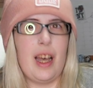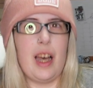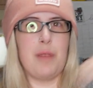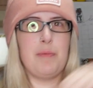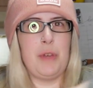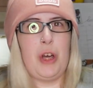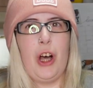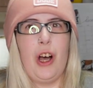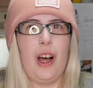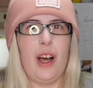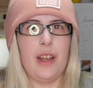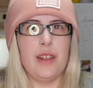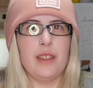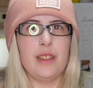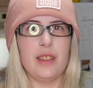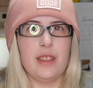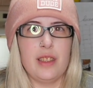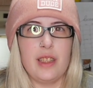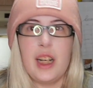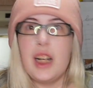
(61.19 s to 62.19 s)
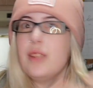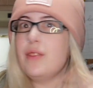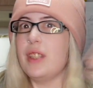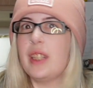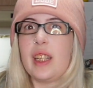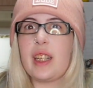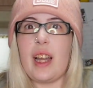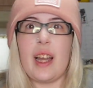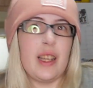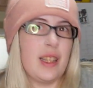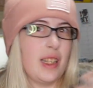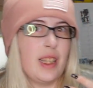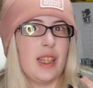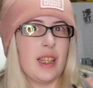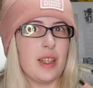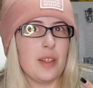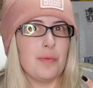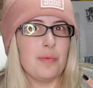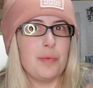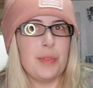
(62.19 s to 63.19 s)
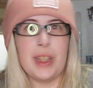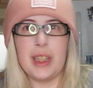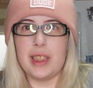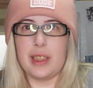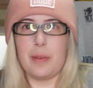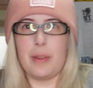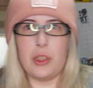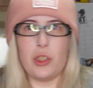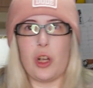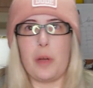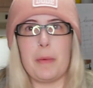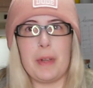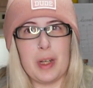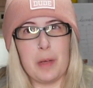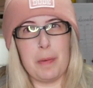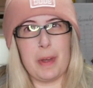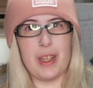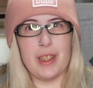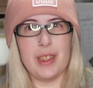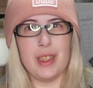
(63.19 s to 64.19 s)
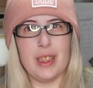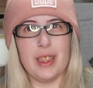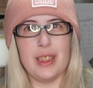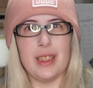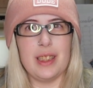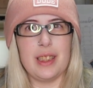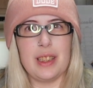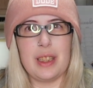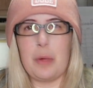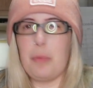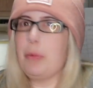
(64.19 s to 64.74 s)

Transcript: I'm not. I mean, like, I am, because I've been chopping up onions,